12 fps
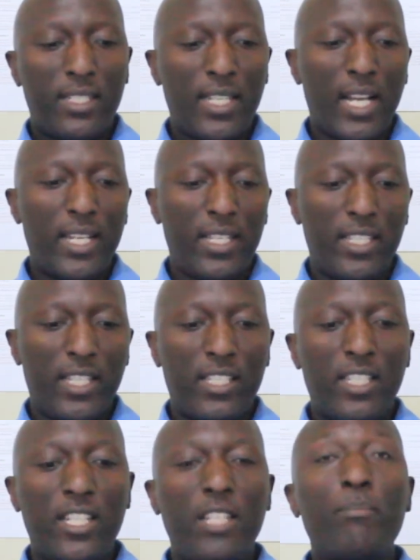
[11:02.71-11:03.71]

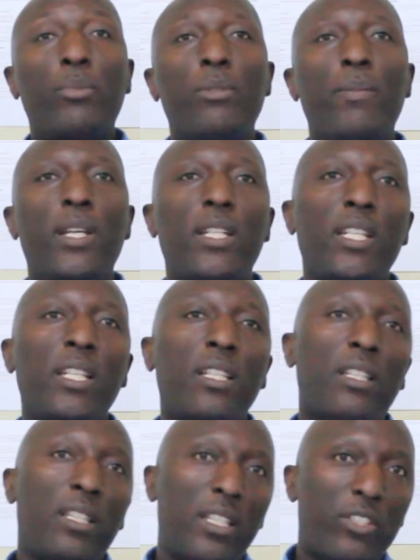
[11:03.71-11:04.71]
challenges in
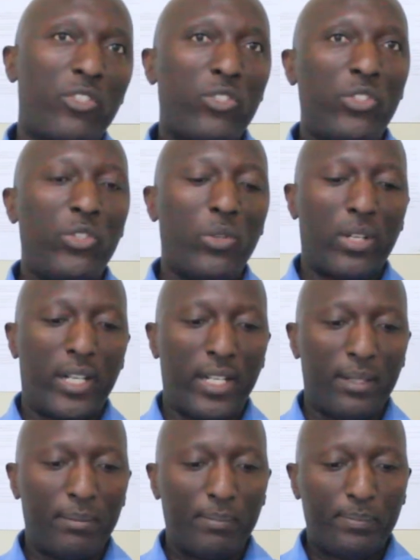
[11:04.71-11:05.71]
implementing this theory,